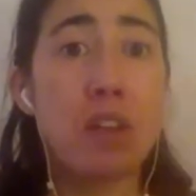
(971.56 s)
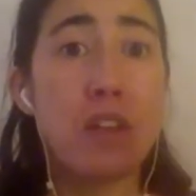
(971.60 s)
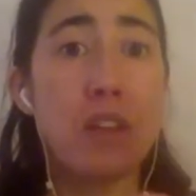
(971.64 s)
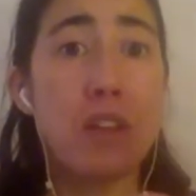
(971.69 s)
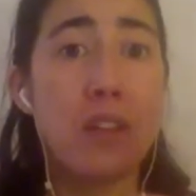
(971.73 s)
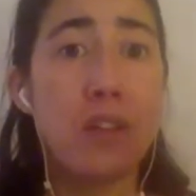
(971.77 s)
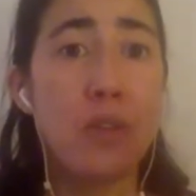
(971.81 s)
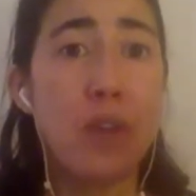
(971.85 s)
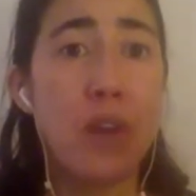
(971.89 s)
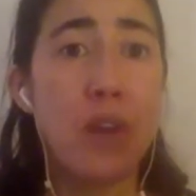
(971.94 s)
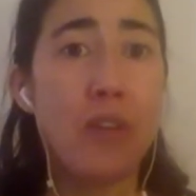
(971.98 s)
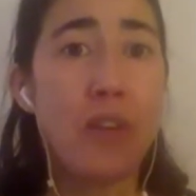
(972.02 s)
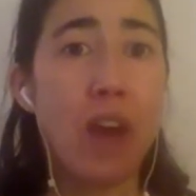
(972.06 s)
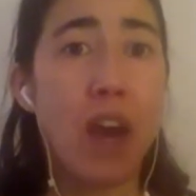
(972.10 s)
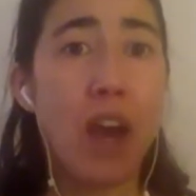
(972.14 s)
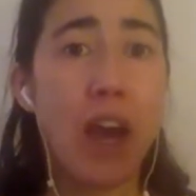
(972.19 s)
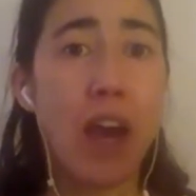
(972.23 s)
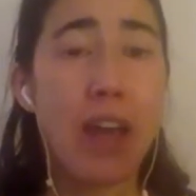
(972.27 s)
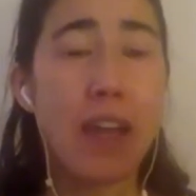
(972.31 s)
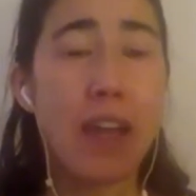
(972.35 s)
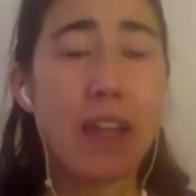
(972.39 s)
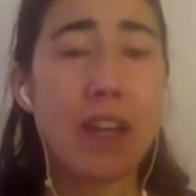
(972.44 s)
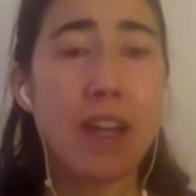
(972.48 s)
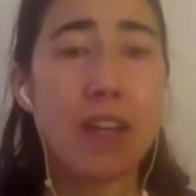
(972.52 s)
you have a
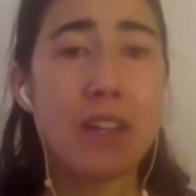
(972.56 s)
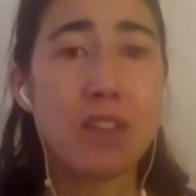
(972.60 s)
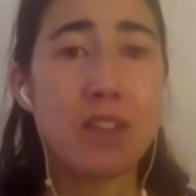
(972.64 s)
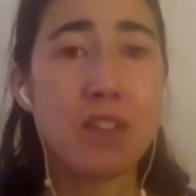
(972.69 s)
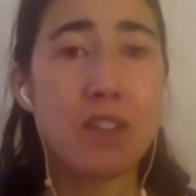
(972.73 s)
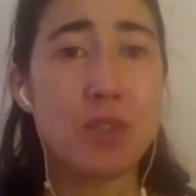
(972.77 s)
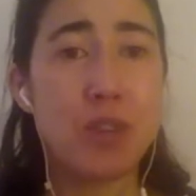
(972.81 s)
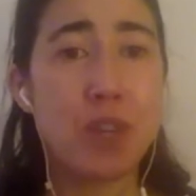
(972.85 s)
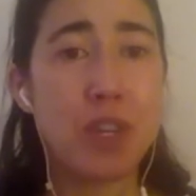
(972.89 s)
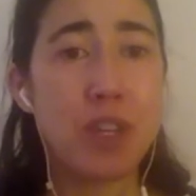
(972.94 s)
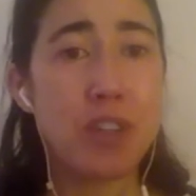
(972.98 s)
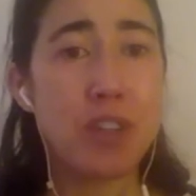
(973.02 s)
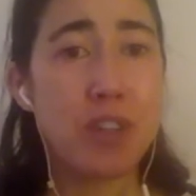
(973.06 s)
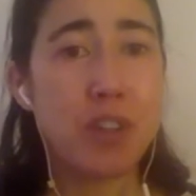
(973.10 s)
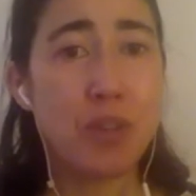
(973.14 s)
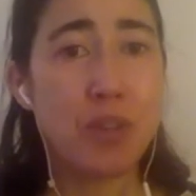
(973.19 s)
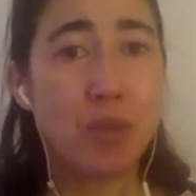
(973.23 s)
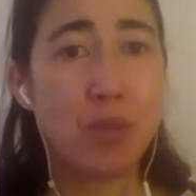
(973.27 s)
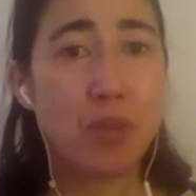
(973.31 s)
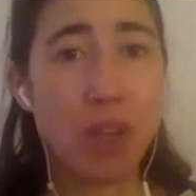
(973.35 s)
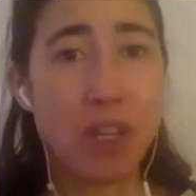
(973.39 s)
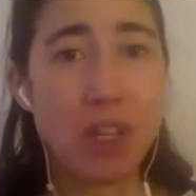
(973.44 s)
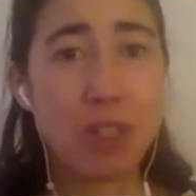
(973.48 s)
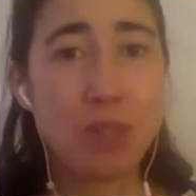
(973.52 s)
high concentration of
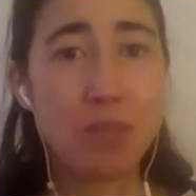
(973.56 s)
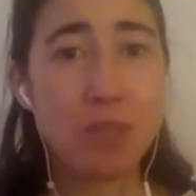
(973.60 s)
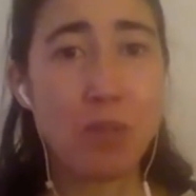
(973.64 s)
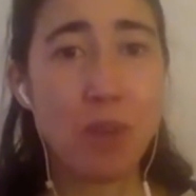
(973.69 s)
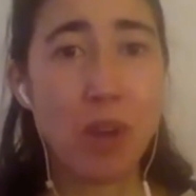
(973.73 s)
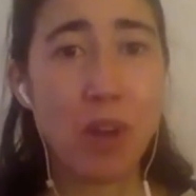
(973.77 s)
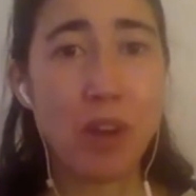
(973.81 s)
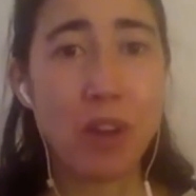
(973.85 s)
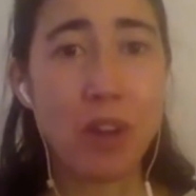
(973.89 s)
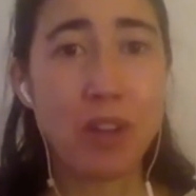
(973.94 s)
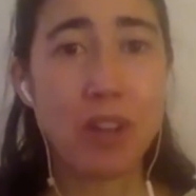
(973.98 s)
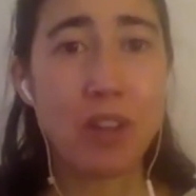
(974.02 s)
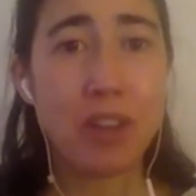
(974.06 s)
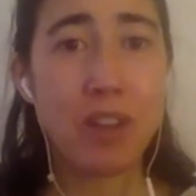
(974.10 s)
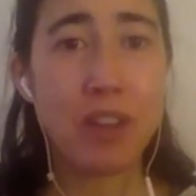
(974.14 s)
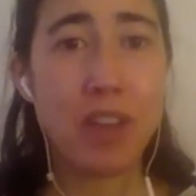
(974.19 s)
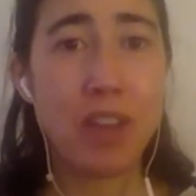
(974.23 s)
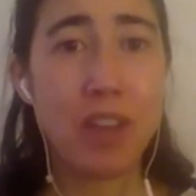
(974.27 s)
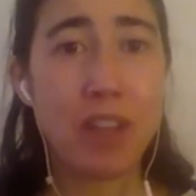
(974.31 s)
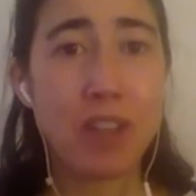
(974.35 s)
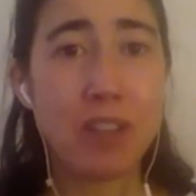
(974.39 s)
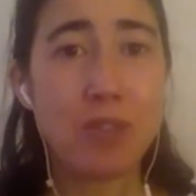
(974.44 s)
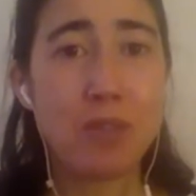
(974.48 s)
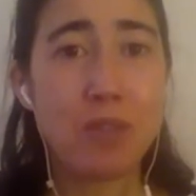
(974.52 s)
waste product in the
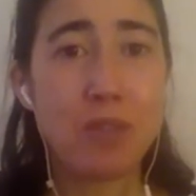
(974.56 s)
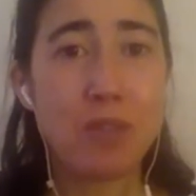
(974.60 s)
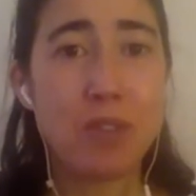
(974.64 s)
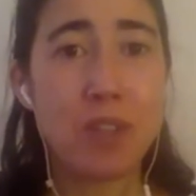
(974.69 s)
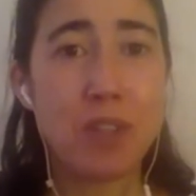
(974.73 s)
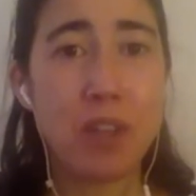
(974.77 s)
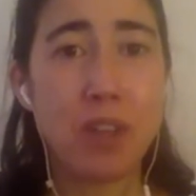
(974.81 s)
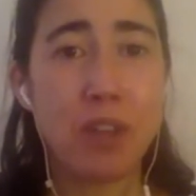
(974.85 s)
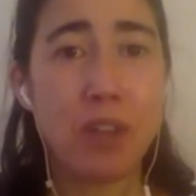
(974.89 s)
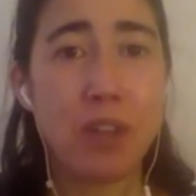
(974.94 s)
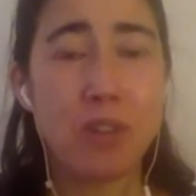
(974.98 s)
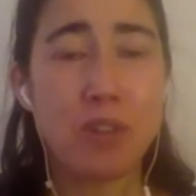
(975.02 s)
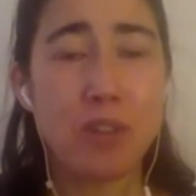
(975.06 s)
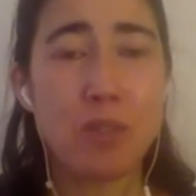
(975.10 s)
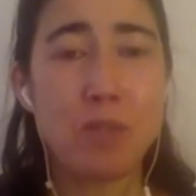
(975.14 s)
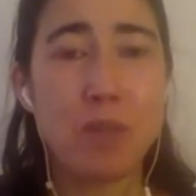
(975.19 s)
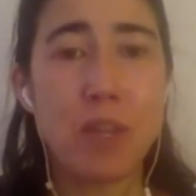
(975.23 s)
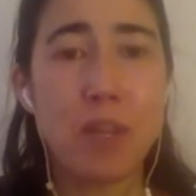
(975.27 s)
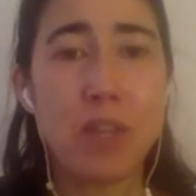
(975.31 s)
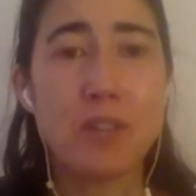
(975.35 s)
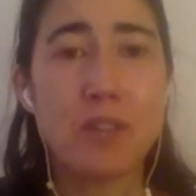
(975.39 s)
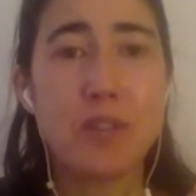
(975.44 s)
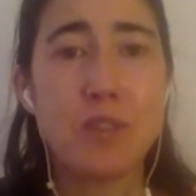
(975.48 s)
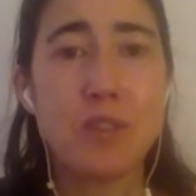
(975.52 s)
extracellular
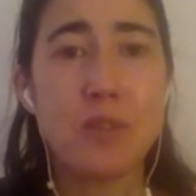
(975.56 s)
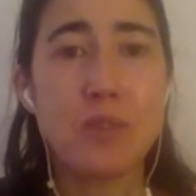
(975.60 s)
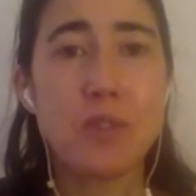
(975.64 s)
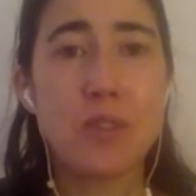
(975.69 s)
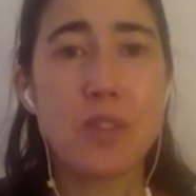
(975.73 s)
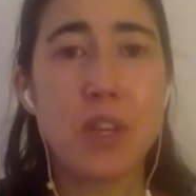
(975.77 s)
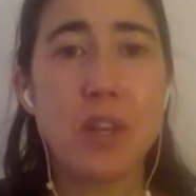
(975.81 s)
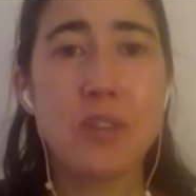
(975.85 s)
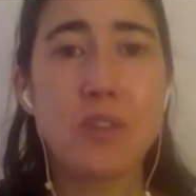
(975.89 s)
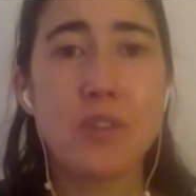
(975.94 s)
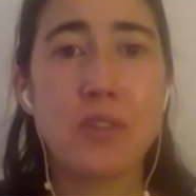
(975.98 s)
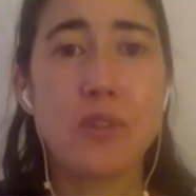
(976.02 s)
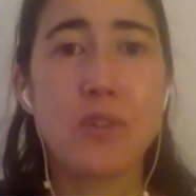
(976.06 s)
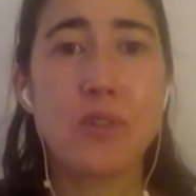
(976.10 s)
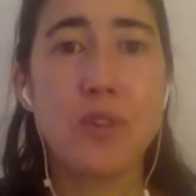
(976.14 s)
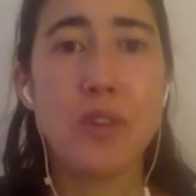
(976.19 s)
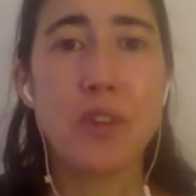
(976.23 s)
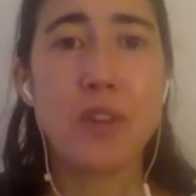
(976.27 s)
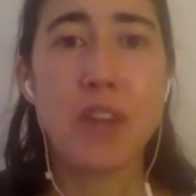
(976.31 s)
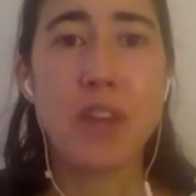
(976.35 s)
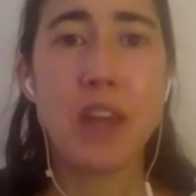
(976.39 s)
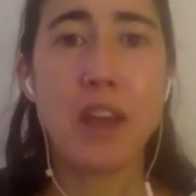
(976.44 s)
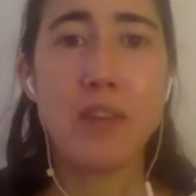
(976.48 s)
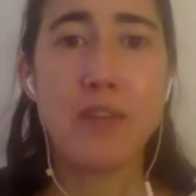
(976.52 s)
space, your cells are going
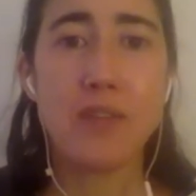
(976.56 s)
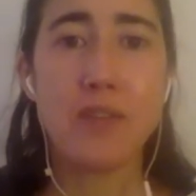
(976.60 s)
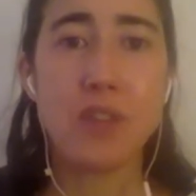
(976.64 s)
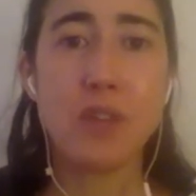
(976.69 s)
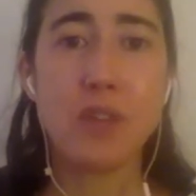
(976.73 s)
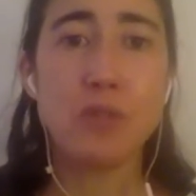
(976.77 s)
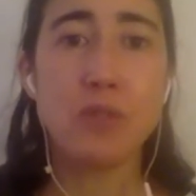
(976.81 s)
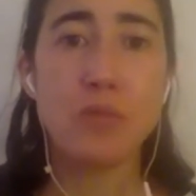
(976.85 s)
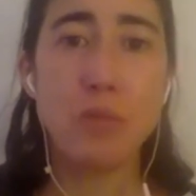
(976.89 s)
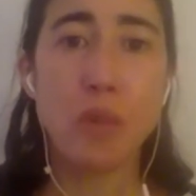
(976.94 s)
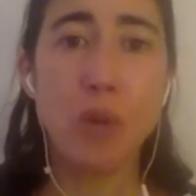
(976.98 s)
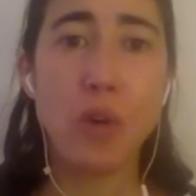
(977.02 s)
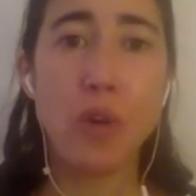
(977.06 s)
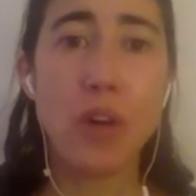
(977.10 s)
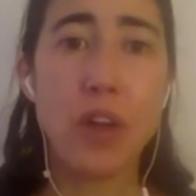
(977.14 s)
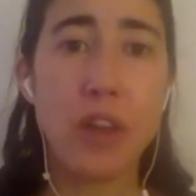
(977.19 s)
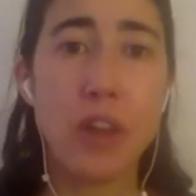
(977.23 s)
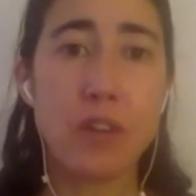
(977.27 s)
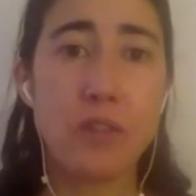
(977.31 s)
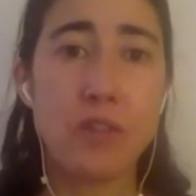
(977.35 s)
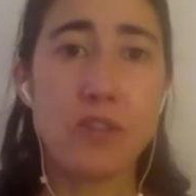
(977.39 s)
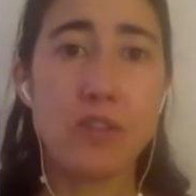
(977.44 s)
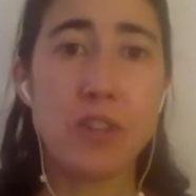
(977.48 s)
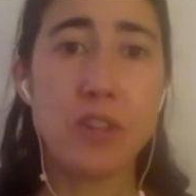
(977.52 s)
to have to use more
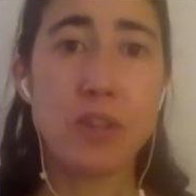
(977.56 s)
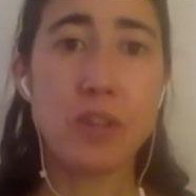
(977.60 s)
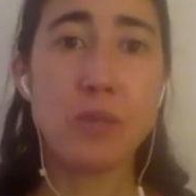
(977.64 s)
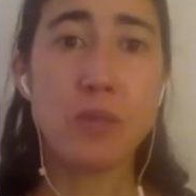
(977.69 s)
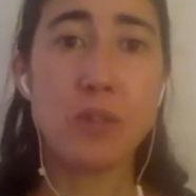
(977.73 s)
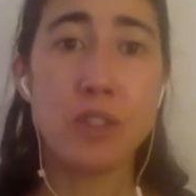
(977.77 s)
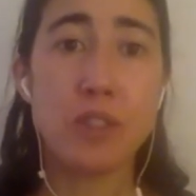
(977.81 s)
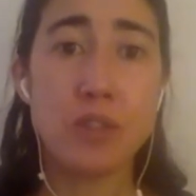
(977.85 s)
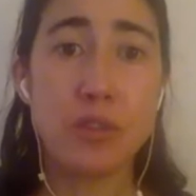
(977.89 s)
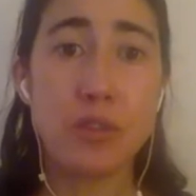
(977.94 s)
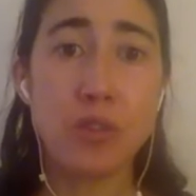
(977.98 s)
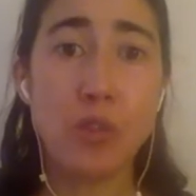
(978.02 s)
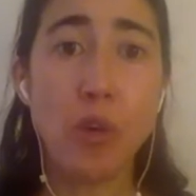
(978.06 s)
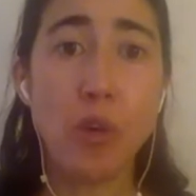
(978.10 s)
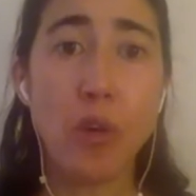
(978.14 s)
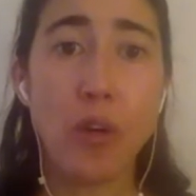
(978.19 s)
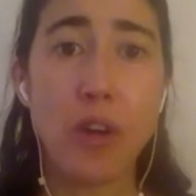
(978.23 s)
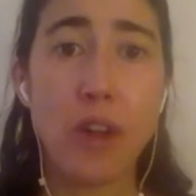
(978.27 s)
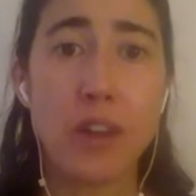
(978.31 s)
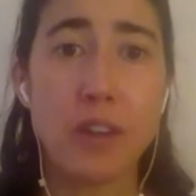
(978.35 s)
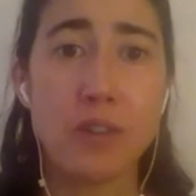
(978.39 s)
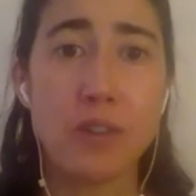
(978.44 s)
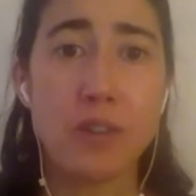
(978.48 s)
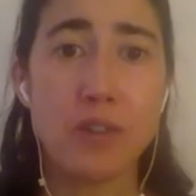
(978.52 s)
energy, which is your
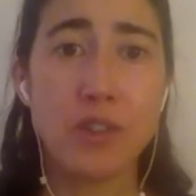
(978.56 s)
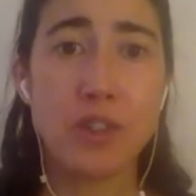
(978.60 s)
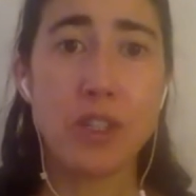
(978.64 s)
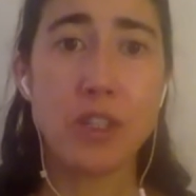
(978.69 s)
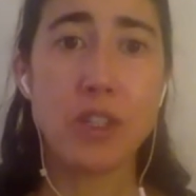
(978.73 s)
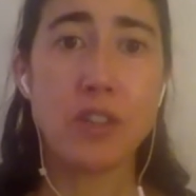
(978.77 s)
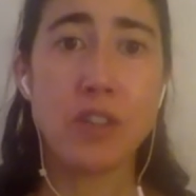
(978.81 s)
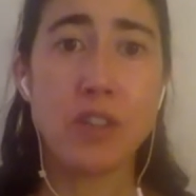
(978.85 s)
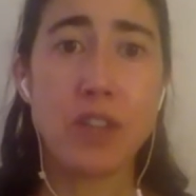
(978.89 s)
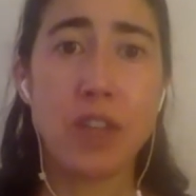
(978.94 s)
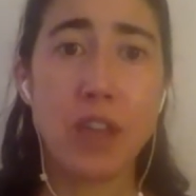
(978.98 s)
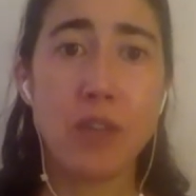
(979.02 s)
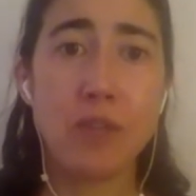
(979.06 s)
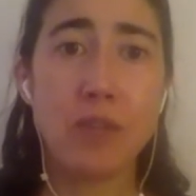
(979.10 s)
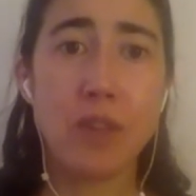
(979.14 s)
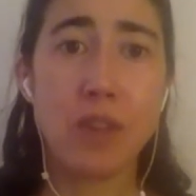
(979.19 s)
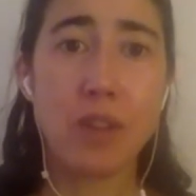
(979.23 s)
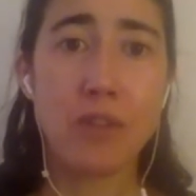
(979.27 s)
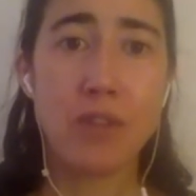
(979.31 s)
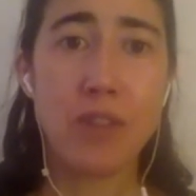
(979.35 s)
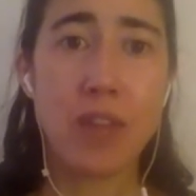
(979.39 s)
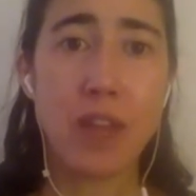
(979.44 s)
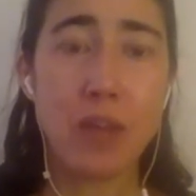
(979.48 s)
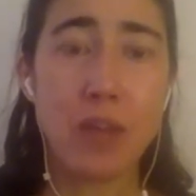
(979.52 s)
energy, to get rid
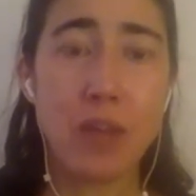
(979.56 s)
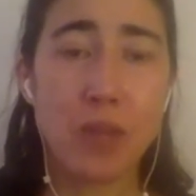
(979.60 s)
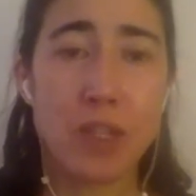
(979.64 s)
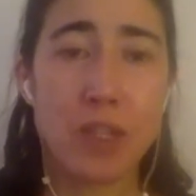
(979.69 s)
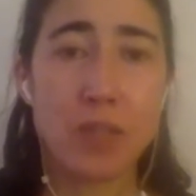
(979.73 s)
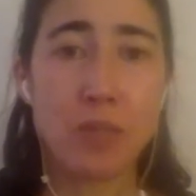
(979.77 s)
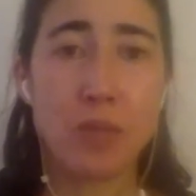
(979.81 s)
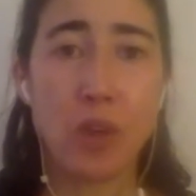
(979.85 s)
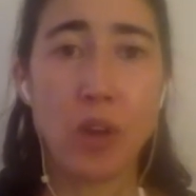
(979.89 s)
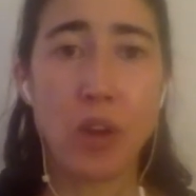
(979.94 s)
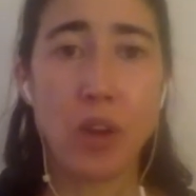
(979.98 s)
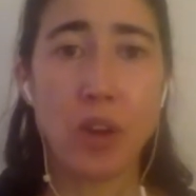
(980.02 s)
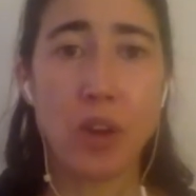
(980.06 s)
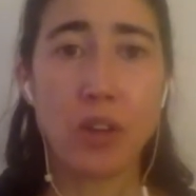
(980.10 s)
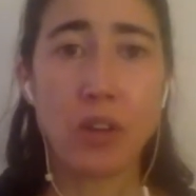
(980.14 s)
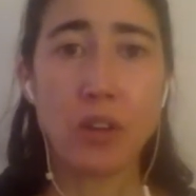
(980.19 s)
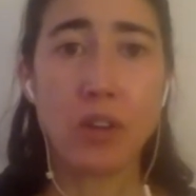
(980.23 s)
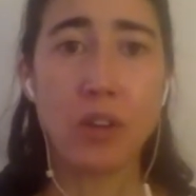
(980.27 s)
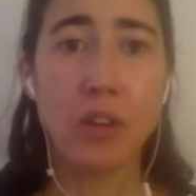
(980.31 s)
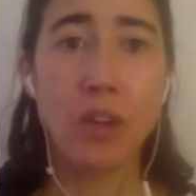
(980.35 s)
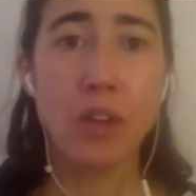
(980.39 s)
of that waste product.